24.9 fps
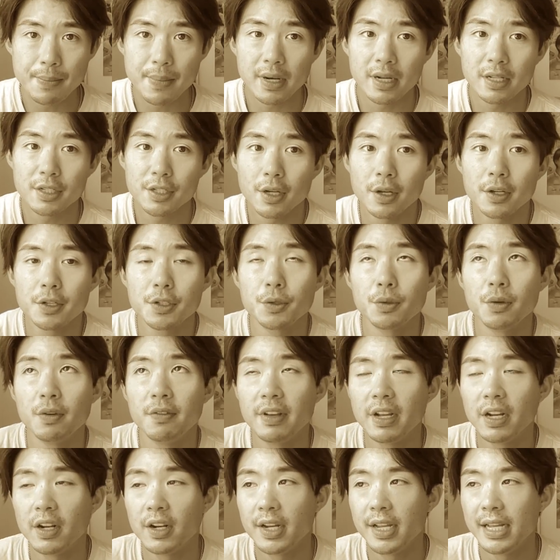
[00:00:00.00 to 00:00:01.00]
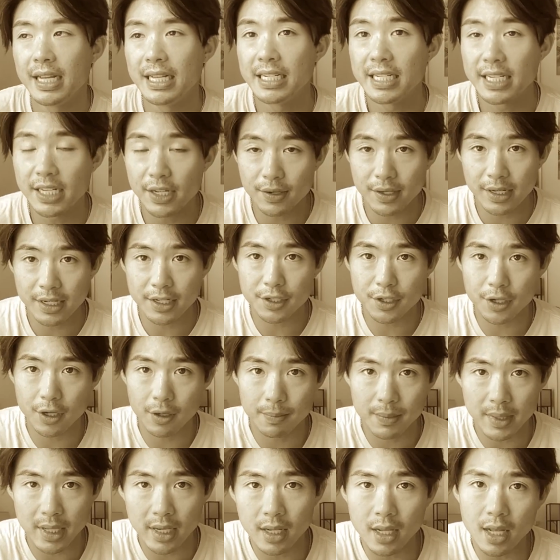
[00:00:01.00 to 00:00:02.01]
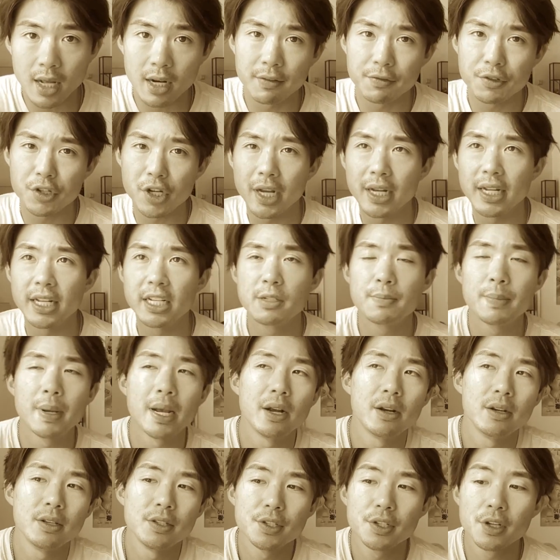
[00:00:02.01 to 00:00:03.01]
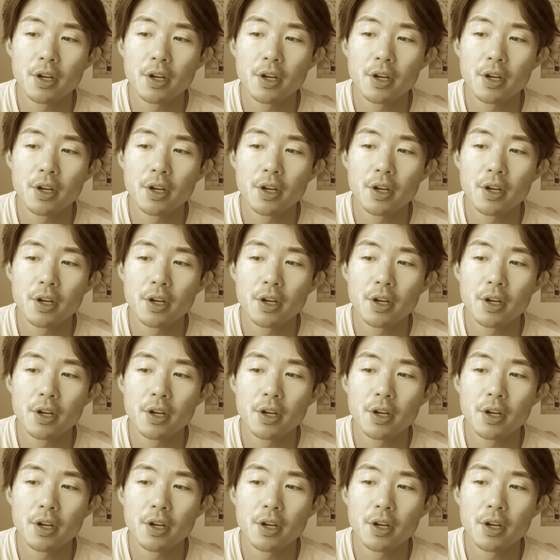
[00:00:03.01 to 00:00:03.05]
but it's also a very endearing term that a lot of Chinese parents